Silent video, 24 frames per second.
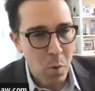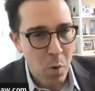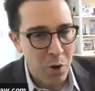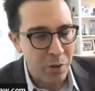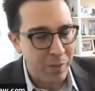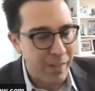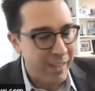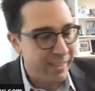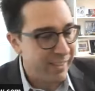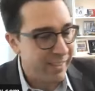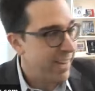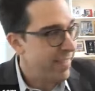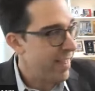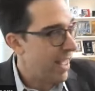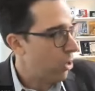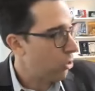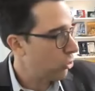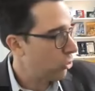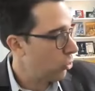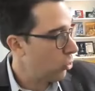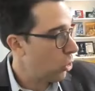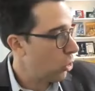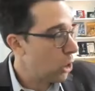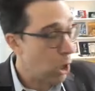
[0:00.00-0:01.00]
weren't listening that
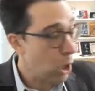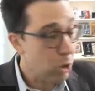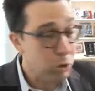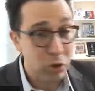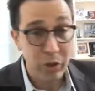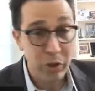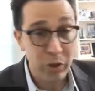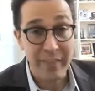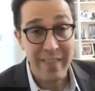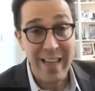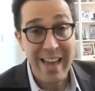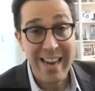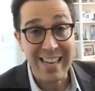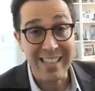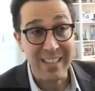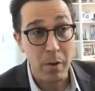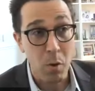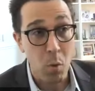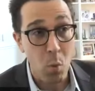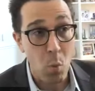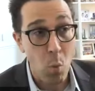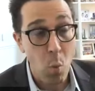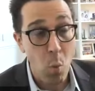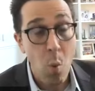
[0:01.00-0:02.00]
too closely, that is
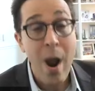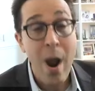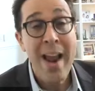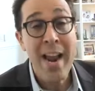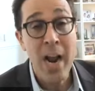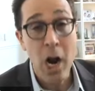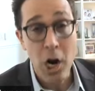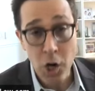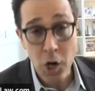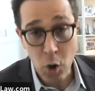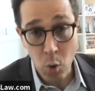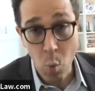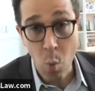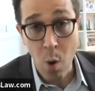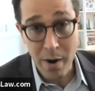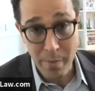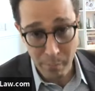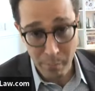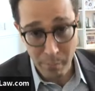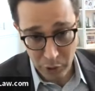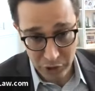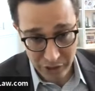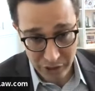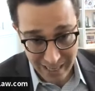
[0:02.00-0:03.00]
way under one
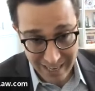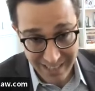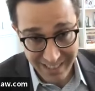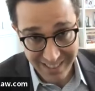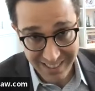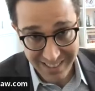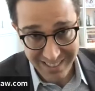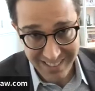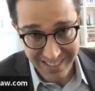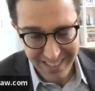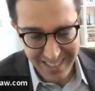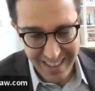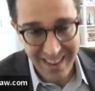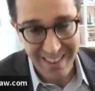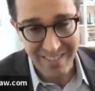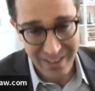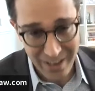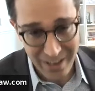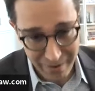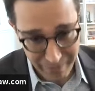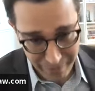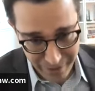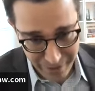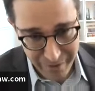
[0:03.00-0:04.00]
percent of,
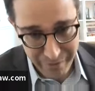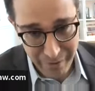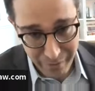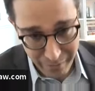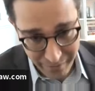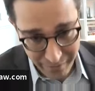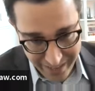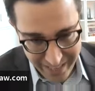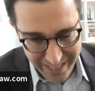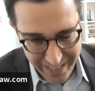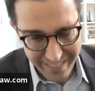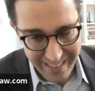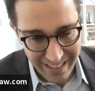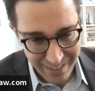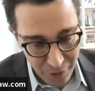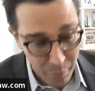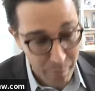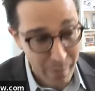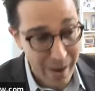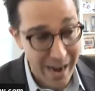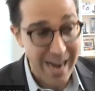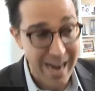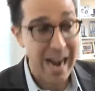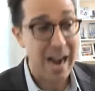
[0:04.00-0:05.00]
of, of, the fee that they're
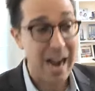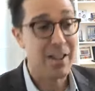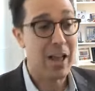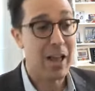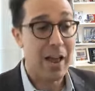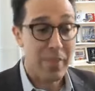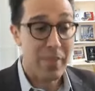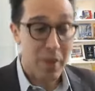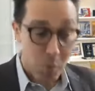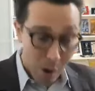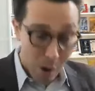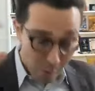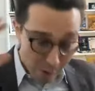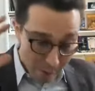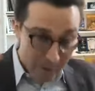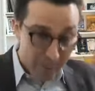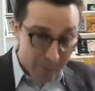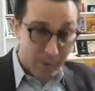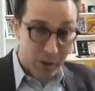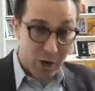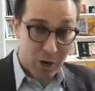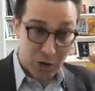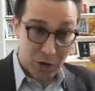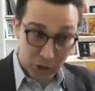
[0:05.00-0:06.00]
paying. I, I, think I want
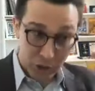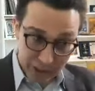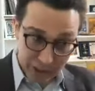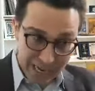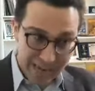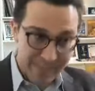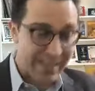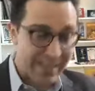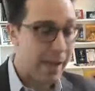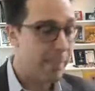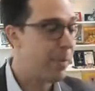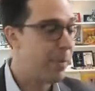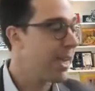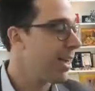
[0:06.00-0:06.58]
people to understand that